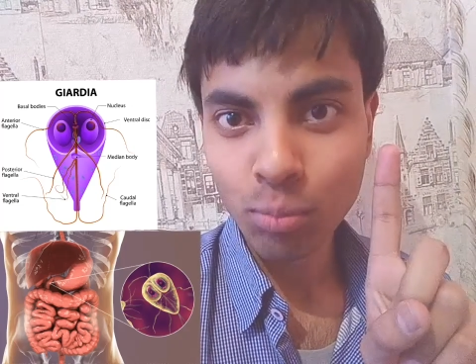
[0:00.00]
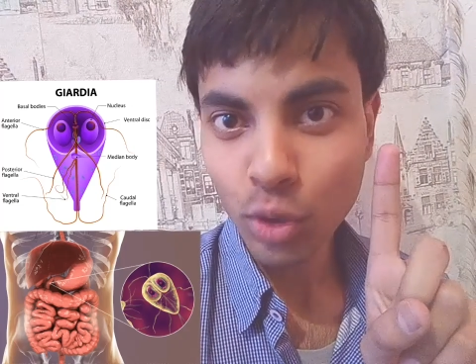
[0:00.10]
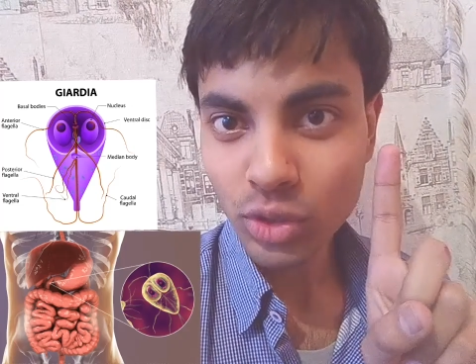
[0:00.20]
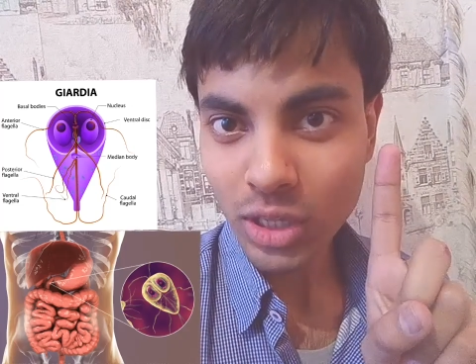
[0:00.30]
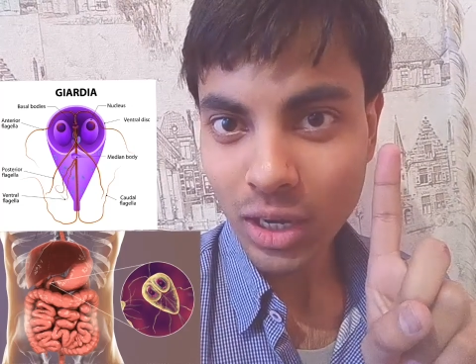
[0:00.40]

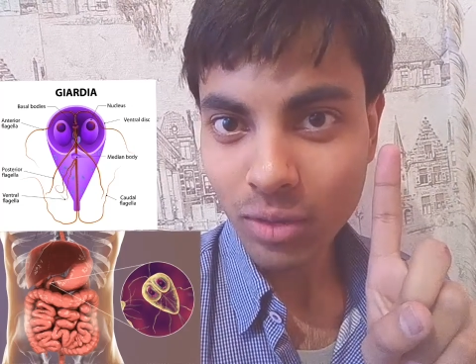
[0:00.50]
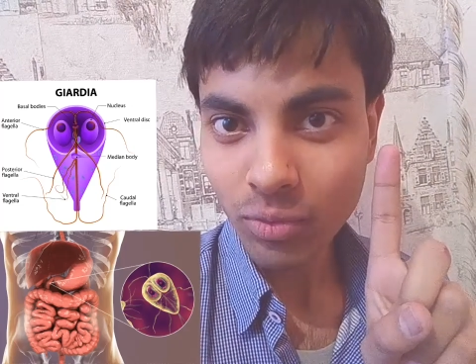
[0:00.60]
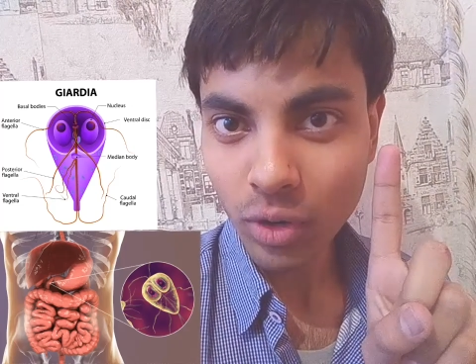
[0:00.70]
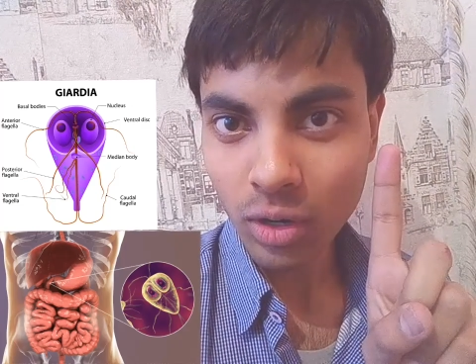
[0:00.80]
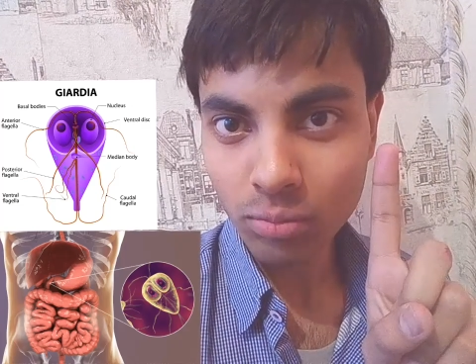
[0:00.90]

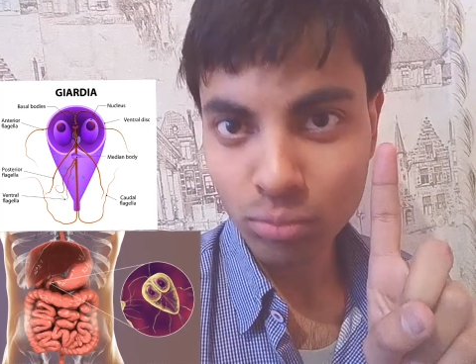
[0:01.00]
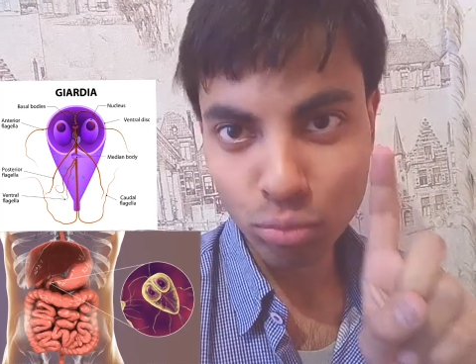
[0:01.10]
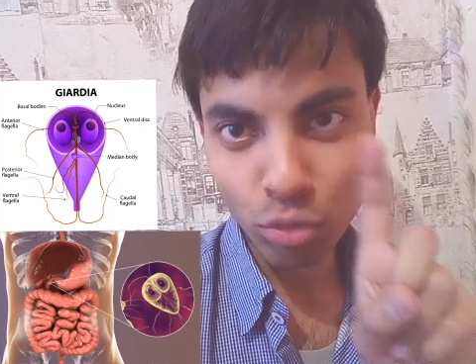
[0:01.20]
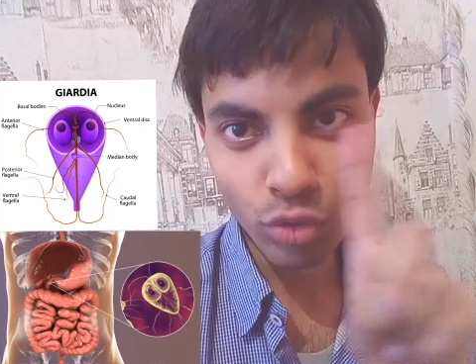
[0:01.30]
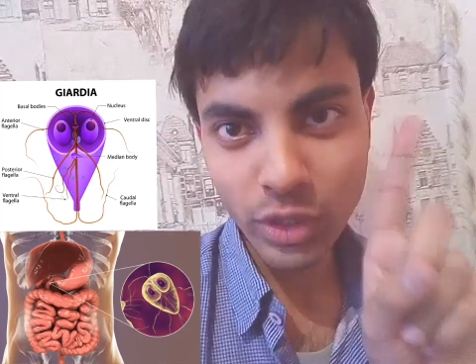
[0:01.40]
motile form
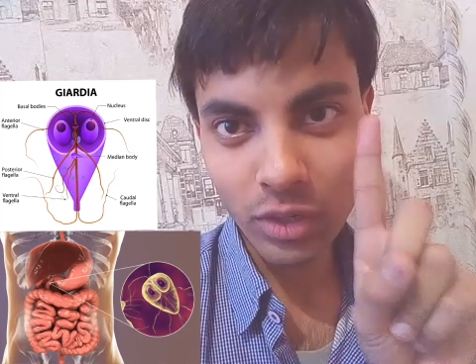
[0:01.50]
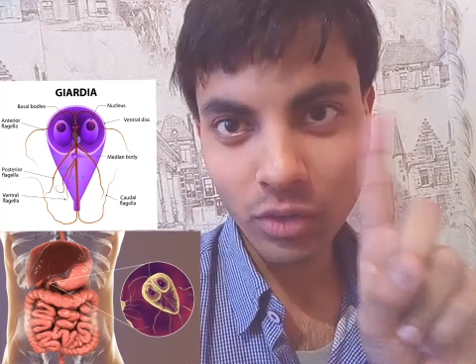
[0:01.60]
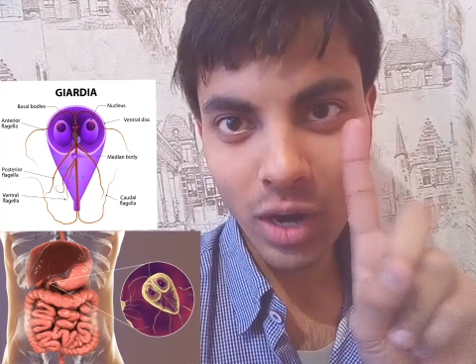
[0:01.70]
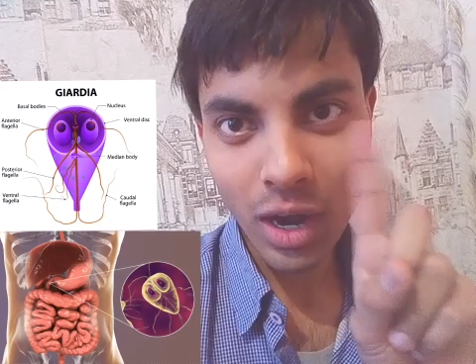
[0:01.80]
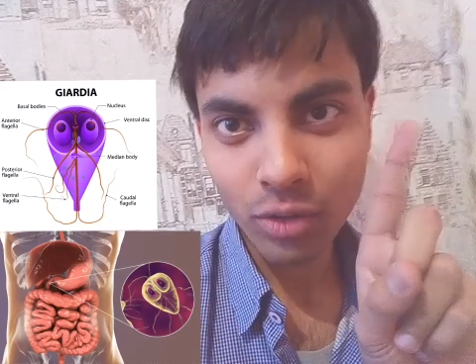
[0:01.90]

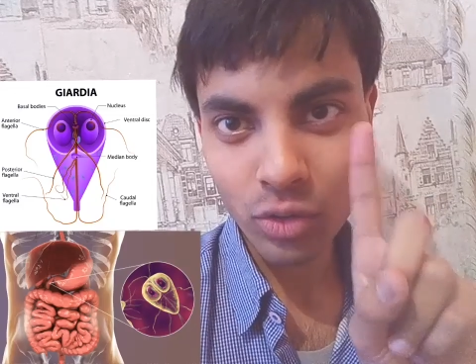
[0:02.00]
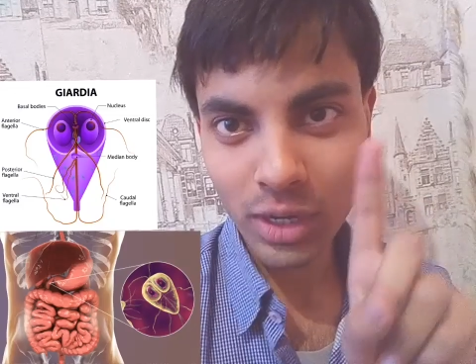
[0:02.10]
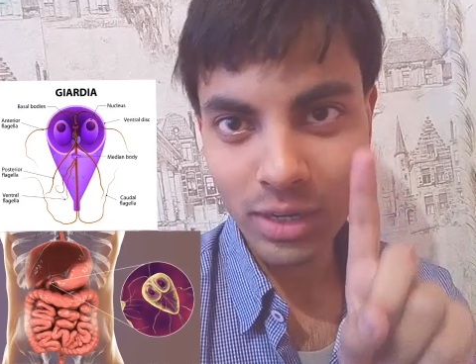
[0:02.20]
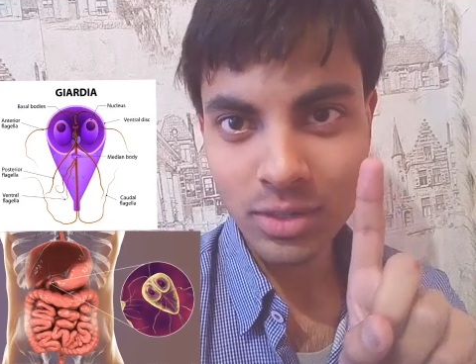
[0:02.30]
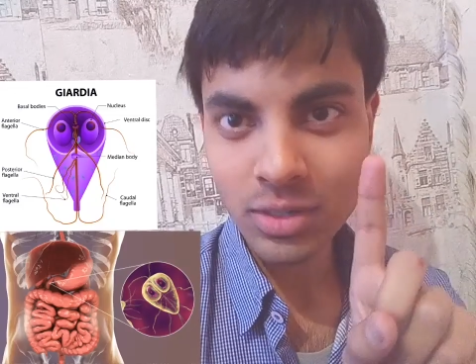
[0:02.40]
moving
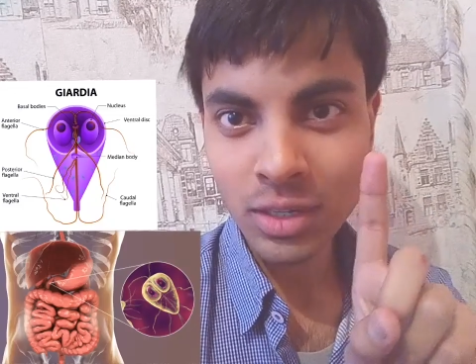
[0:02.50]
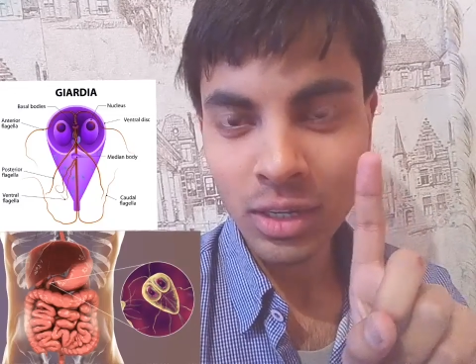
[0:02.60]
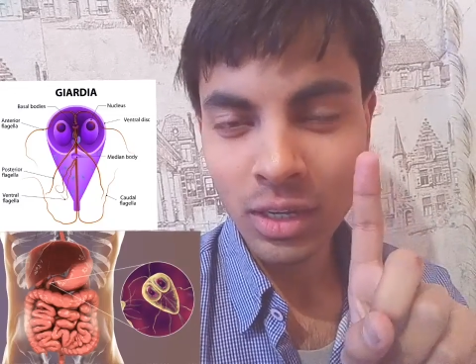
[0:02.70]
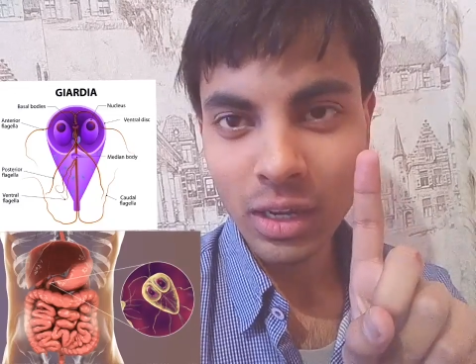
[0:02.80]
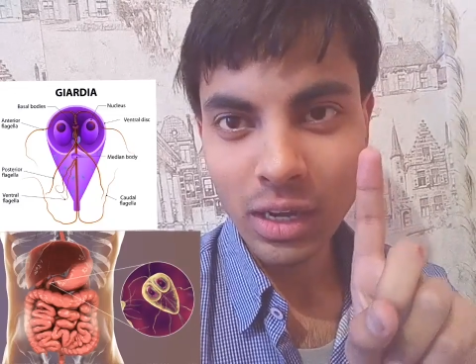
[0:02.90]
around, right?
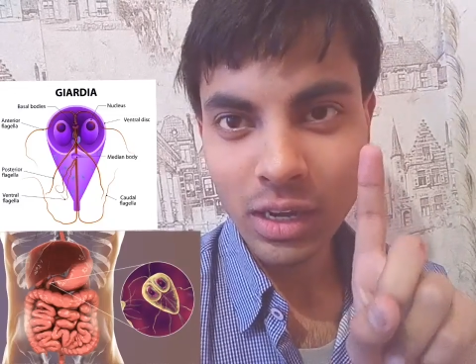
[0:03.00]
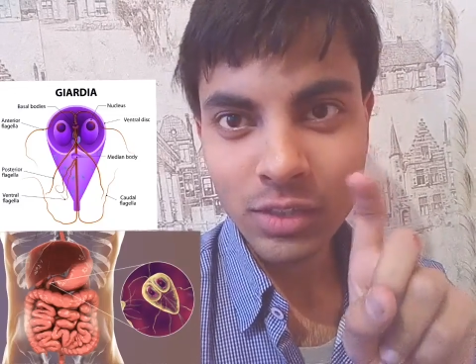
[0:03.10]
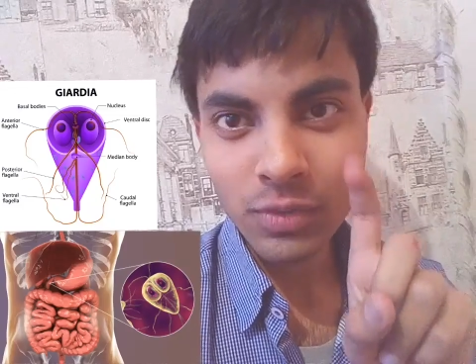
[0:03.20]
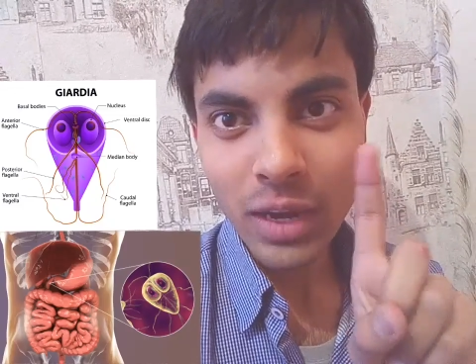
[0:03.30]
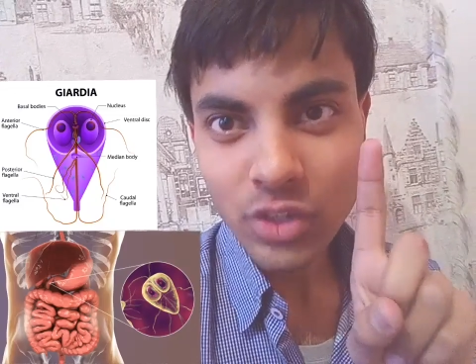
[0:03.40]
It
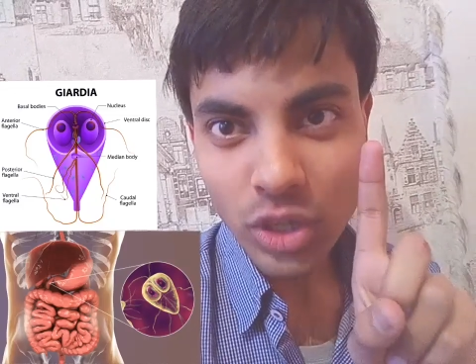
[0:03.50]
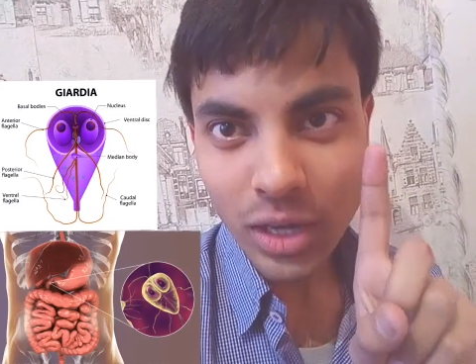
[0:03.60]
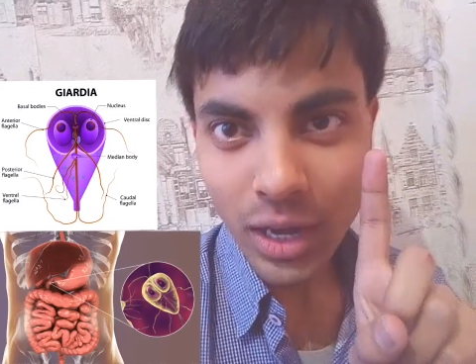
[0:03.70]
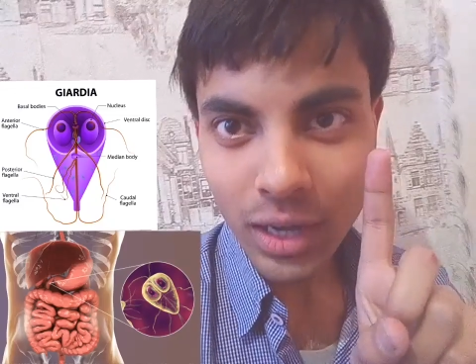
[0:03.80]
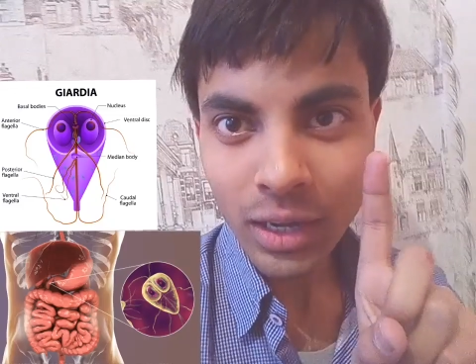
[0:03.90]
has
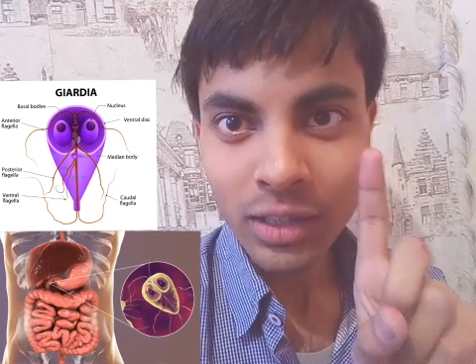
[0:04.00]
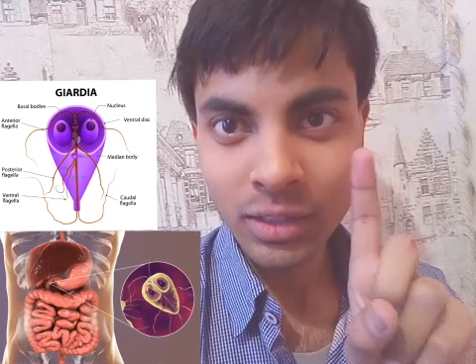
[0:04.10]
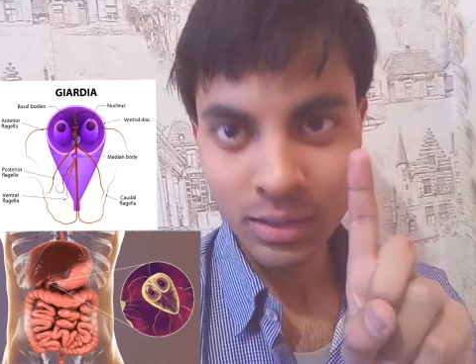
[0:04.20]
flagella